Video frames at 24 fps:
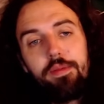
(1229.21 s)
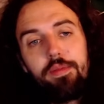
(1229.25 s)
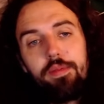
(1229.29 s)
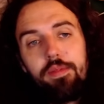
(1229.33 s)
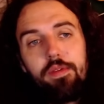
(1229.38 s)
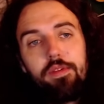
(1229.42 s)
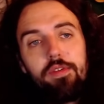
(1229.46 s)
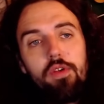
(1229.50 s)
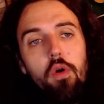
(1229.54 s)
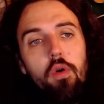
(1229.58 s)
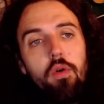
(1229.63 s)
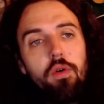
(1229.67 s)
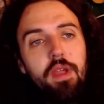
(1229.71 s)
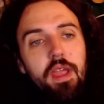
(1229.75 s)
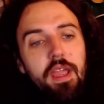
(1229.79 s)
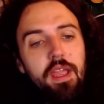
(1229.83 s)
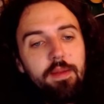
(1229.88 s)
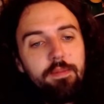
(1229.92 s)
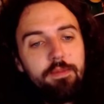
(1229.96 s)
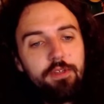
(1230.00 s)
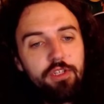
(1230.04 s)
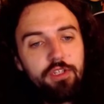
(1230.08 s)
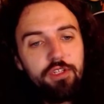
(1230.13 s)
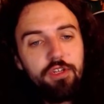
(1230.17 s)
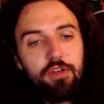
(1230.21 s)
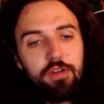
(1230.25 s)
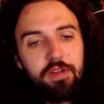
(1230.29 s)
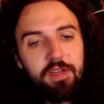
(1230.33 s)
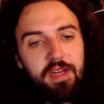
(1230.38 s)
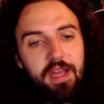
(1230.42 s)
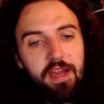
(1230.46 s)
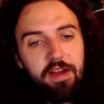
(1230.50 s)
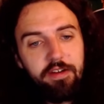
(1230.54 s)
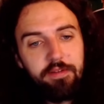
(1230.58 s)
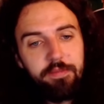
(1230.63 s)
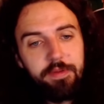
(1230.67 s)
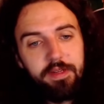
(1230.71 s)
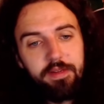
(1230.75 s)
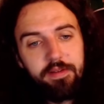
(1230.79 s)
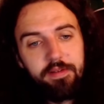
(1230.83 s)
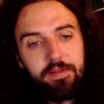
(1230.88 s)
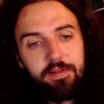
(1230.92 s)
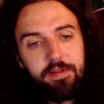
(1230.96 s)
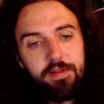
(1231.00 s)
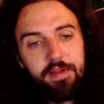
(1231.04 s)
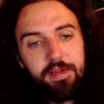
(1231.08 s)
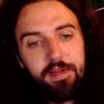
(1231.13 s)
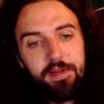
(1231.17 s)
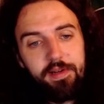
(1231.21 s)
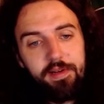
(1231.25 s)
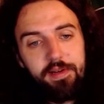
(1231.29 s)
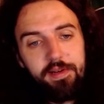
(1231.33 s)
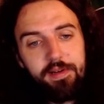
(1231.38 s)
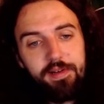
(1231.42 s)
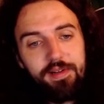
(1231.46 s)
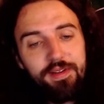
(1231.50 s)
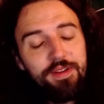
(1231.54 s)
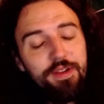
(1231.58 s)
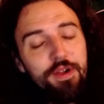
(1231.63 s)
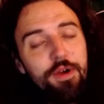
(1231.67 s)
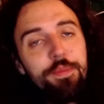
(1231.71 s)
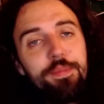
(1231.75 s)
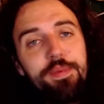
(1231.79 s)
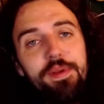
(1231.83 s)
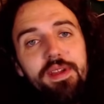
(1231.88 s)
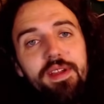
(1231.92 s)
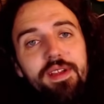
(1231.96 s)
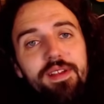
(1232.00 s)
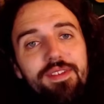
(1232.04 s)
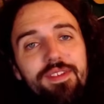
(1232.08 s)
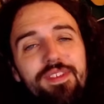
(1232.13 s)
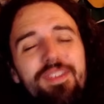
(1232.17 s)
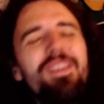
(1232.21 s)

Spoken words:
This whole game just took it out of me. Go Bees.